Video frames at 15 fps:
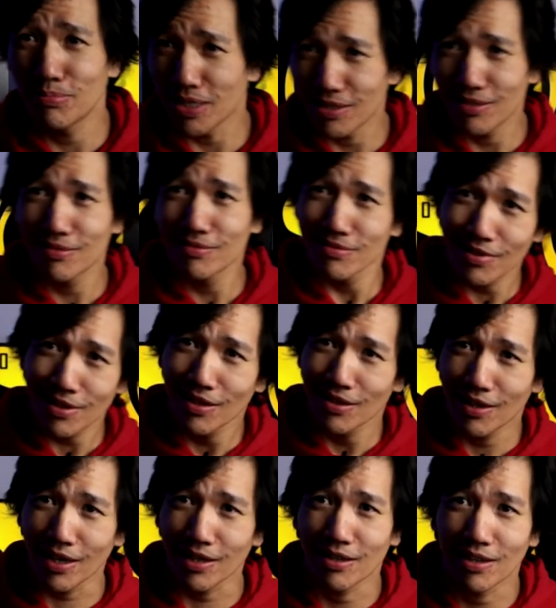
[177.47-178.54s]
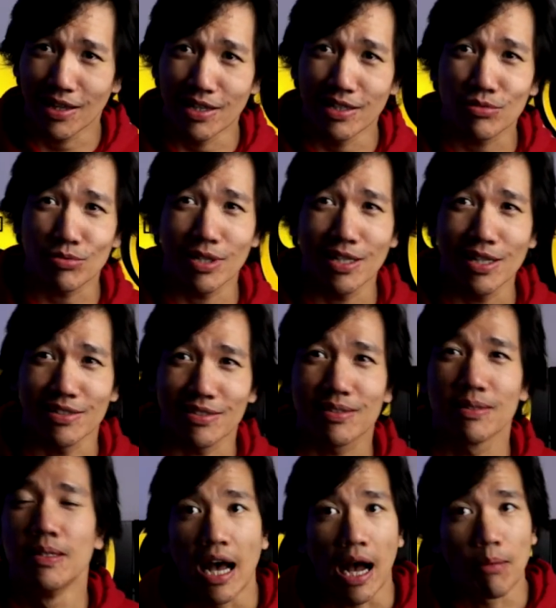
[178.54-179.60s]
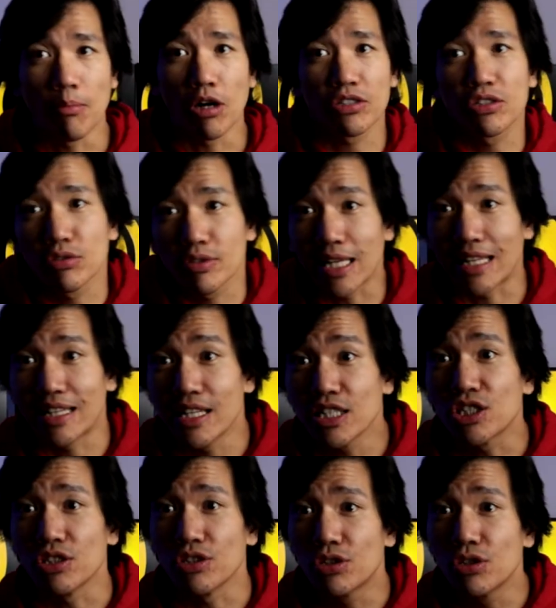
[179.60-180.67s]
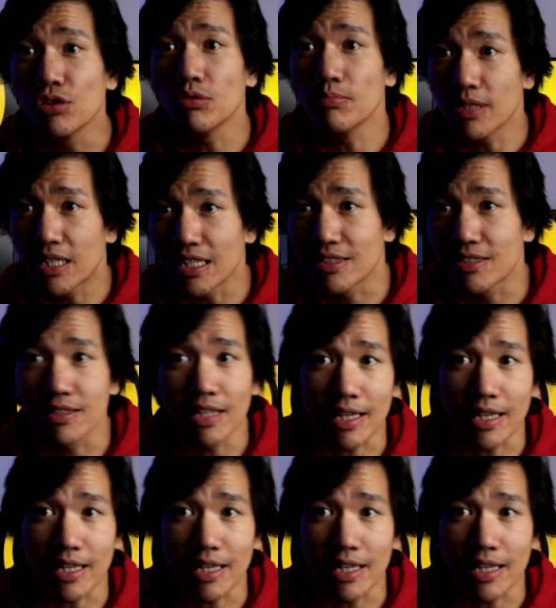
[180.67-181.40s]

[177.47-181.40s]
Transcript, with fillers: but hey, it is what it is. I'm also technician too because